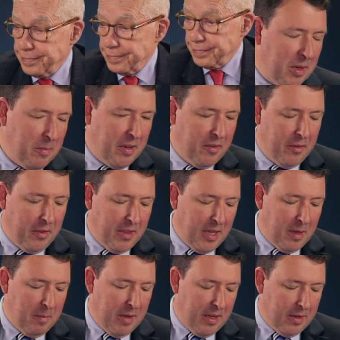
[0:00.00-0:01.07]
But I mean, if you
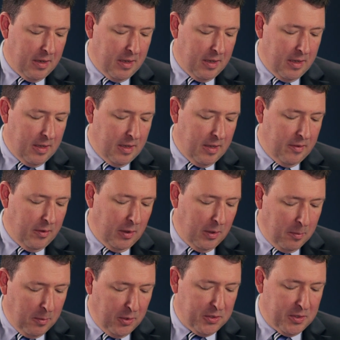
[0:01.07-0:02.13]
think about uh, if a
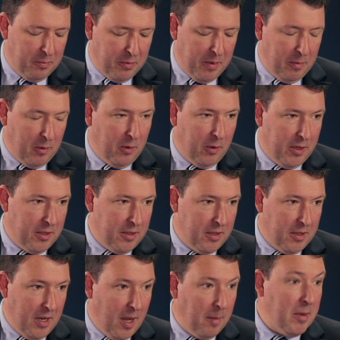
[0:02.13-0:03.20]
liberal Supreme
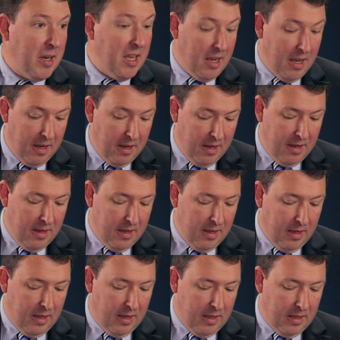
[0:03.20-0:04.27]
Court nominee
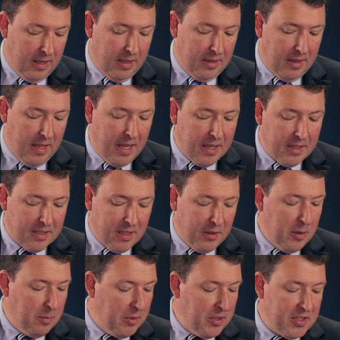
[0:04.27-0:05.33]
uh, they can tell
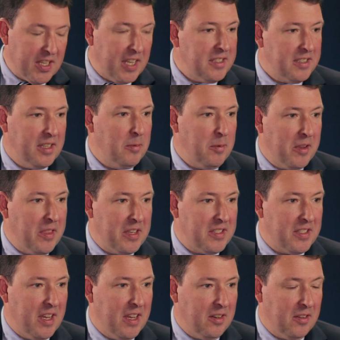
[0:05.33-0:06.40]
you precisely where they
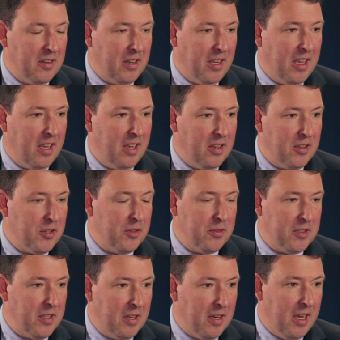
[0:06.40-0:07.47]
stand on key
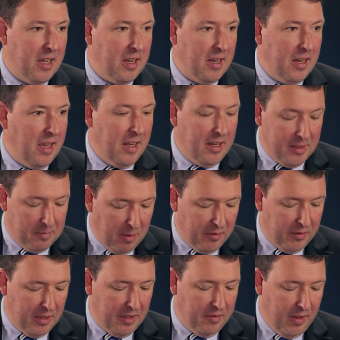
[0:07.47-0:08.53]
issues, and, and, and it's
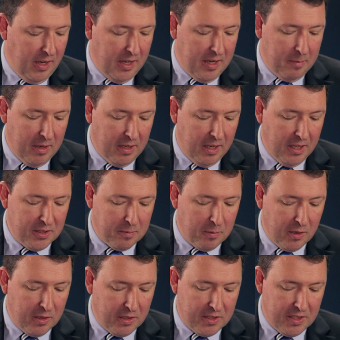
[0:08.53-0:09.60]
perfectly fine. I mean,
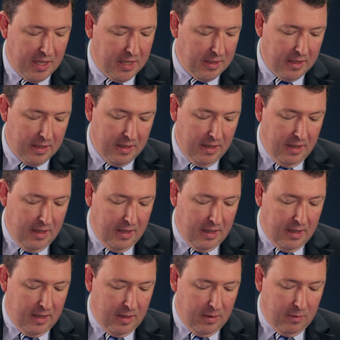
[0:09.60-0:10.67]
Ginsburg said that
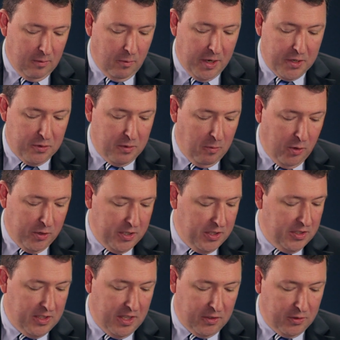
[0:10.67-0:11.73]
uh, right to abortion
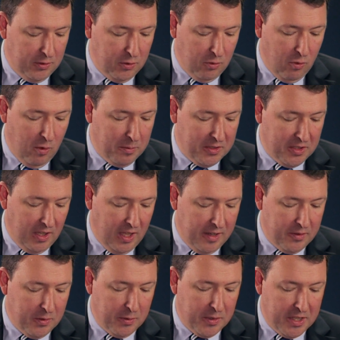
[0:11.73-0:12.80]
is central to a woman's
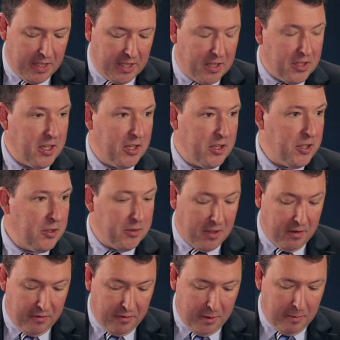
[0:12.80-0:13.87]
life, to her dignity, and she was
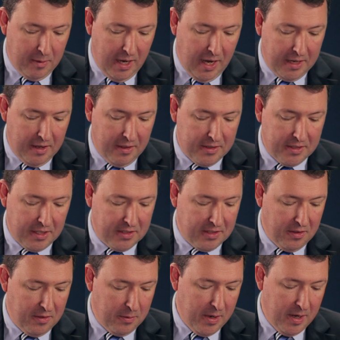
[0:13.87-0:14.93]
confirmed 96
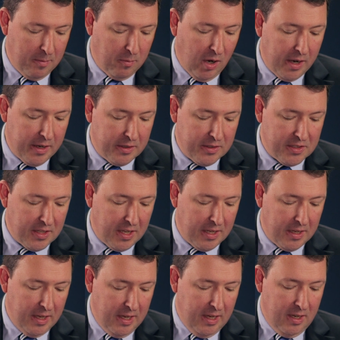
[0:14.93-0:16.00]
to 3. Breyer
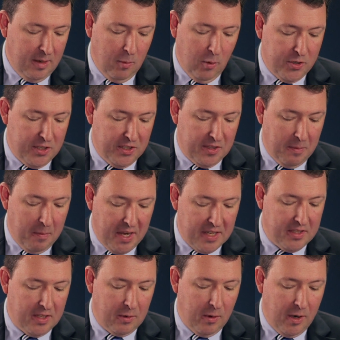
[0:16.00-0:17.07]
said abortion is a
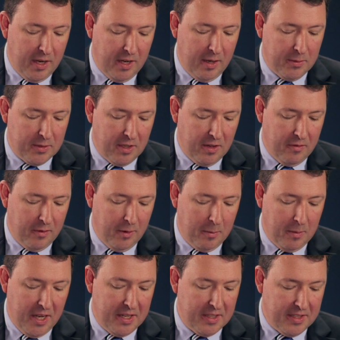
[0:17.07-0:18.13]
basic right. He was
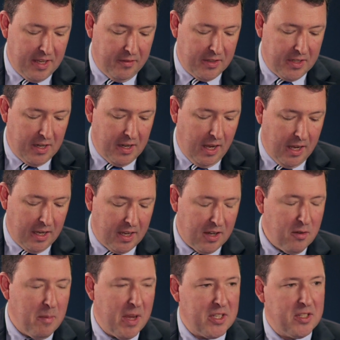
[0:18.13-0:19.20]
confirmed 87 to 9.
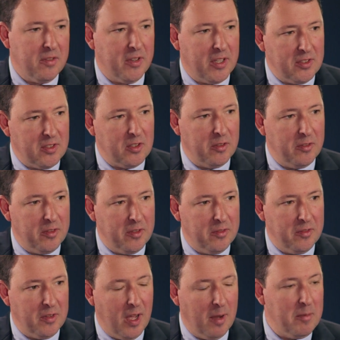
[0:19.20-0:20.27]
Can you imagine if a
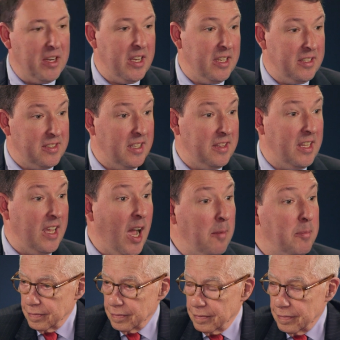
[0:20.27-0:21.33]
conservative nominee had said the
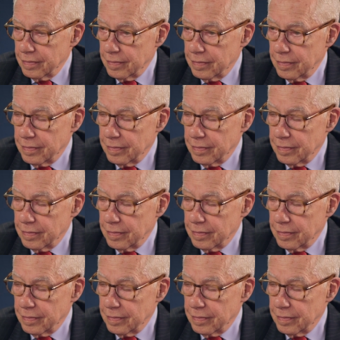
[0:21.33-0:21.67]
opposite?